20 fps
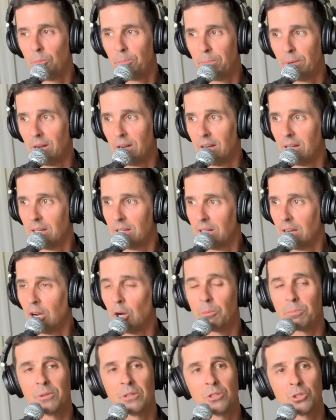I hope
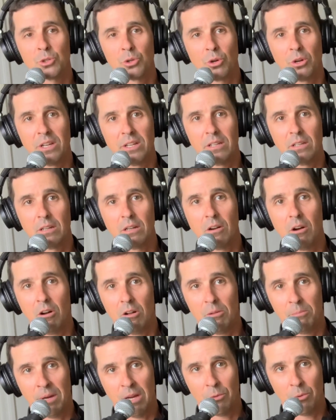you enjoyed
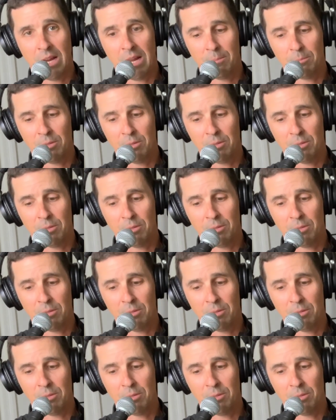all my